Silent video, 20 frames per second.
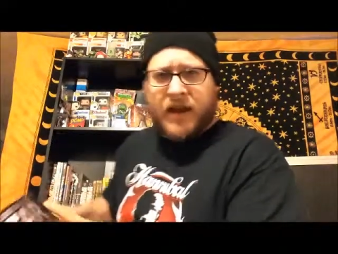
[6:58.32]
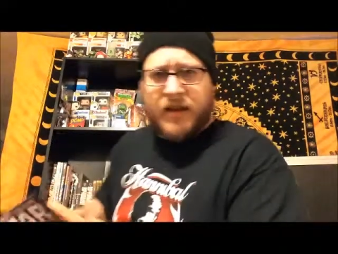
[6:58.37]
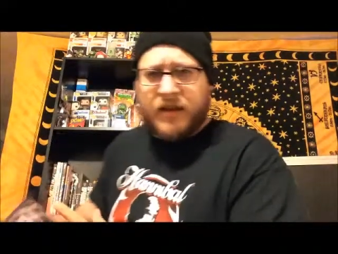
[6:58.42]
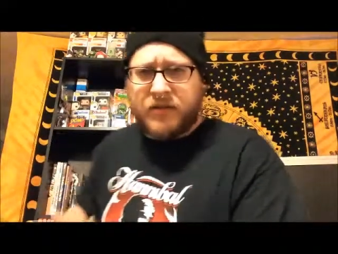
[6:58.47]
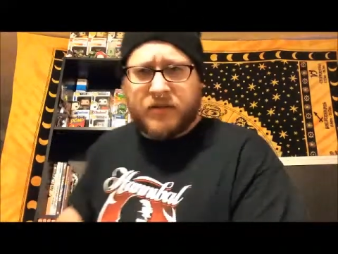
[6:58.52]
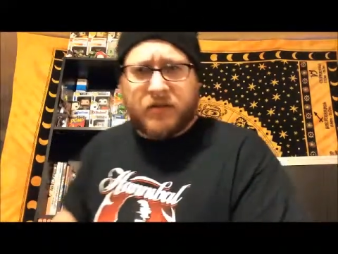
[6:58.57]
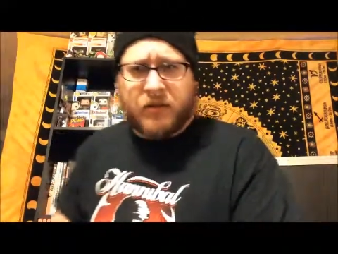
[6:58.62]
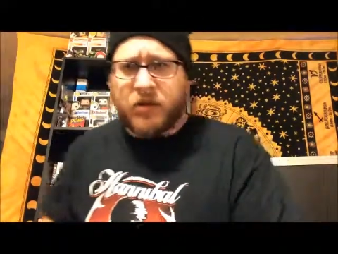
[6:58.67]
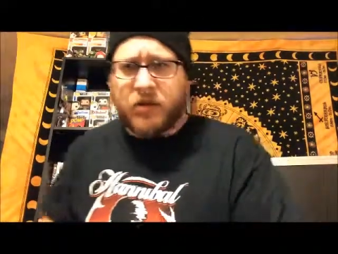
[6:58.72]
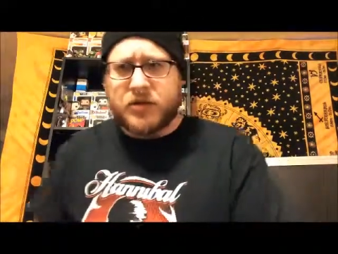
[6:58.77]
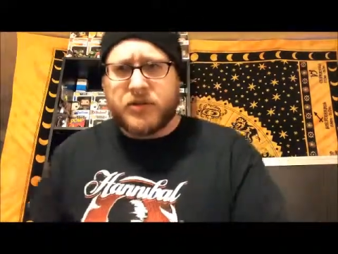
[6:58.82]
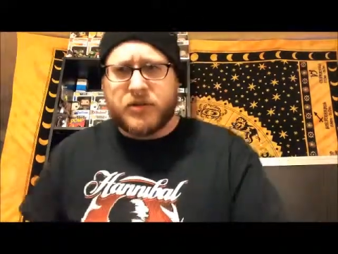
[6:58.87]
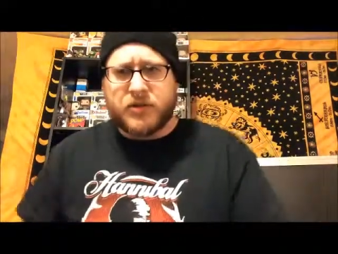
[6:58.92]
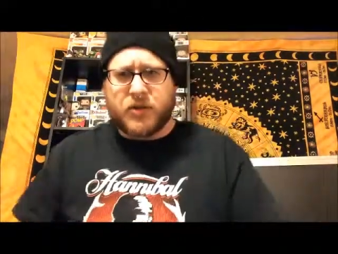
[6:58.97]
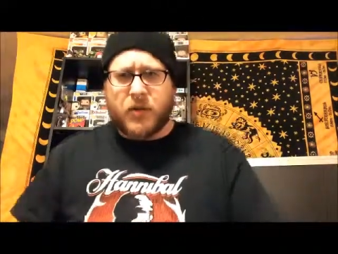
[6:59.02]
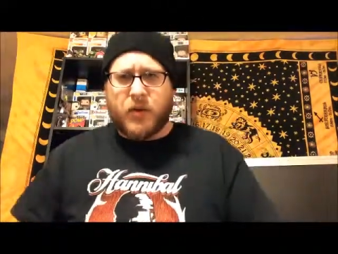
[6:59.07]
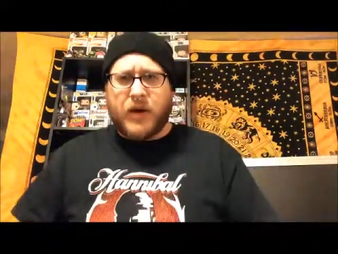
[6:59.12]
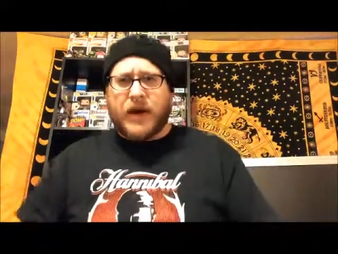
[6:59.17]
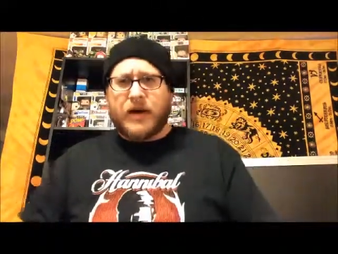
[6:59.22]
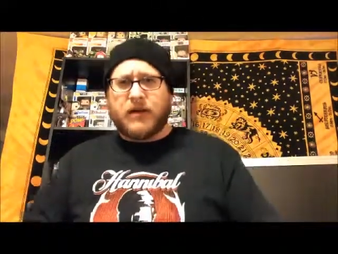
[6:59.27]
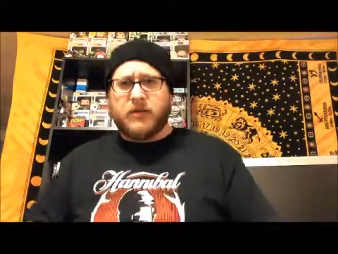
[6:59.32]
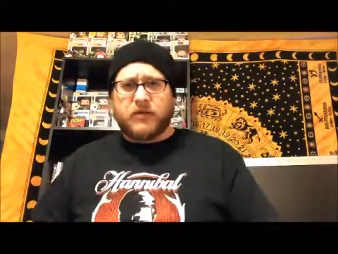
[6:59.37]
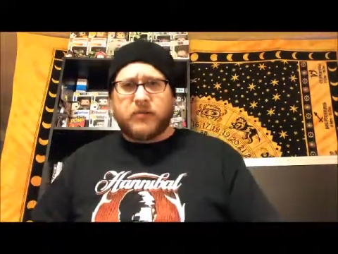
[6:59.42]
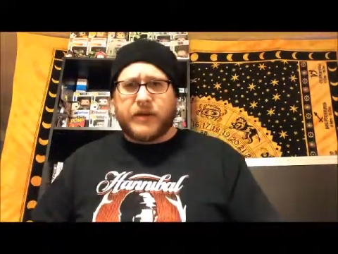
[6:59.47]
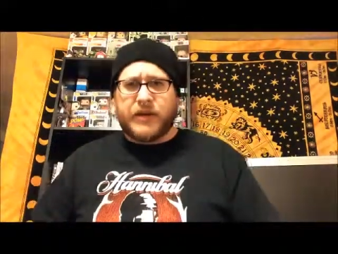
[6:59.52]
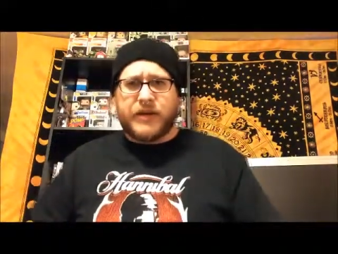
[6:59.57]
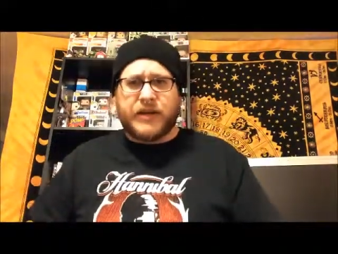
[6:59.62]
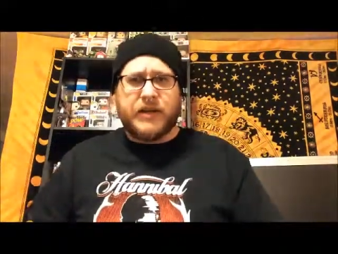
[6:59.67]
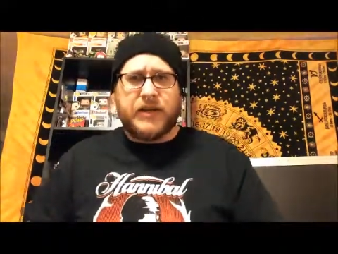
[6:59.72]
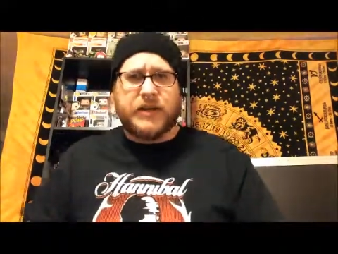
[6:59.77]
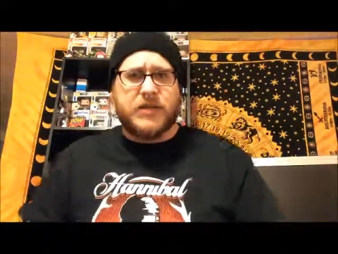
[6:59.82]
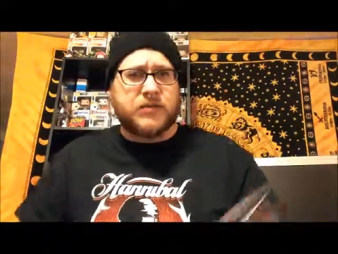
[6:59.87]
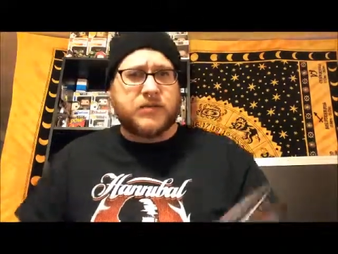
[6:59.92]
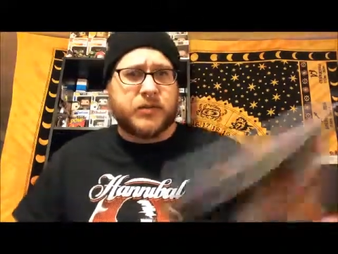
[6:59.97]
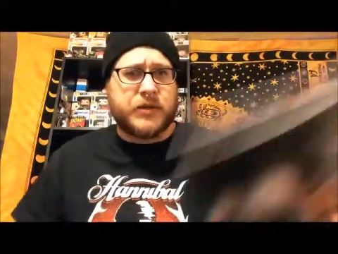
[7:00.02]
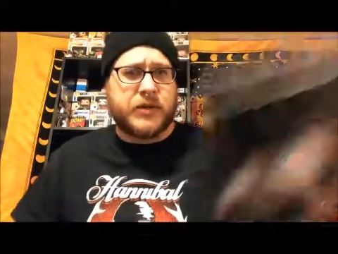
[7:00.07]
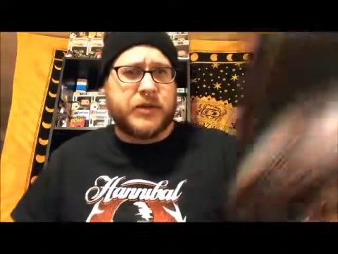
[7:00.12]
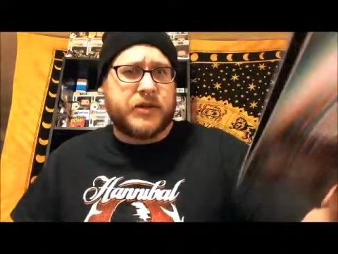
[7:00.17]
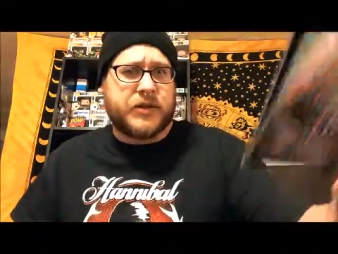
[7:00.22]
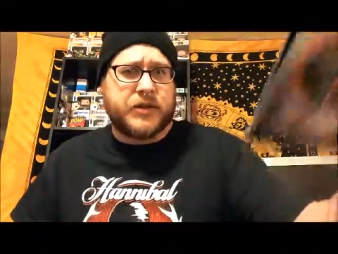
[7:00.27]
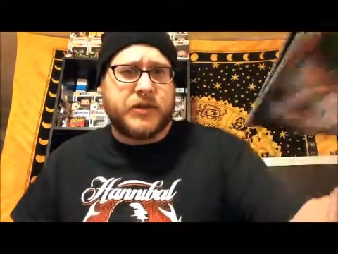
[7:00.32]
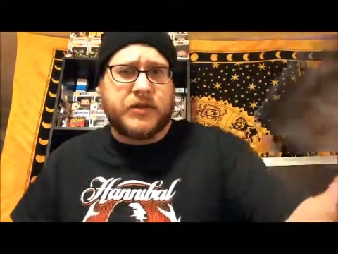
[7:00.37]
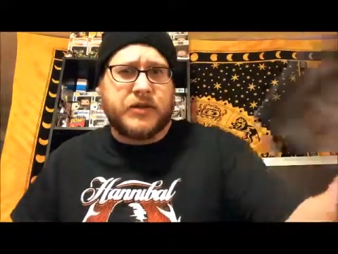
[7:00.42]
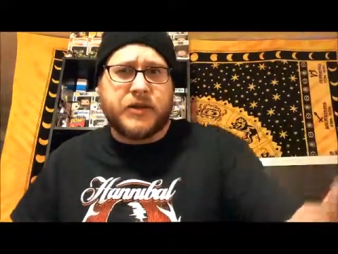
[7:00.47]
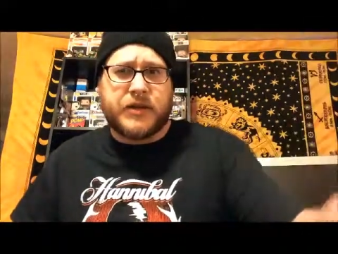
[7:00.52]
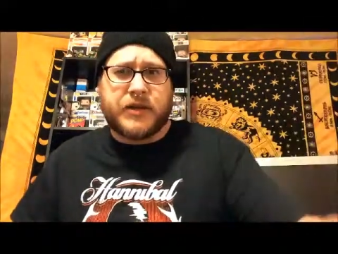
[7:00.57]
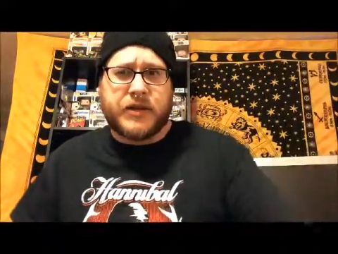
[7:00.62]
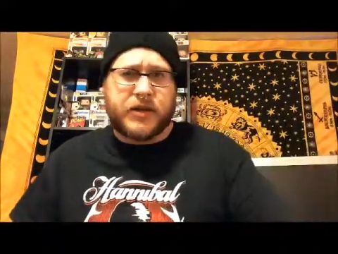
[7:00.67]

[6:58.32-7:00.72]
I encourage you go out read it. It's a really good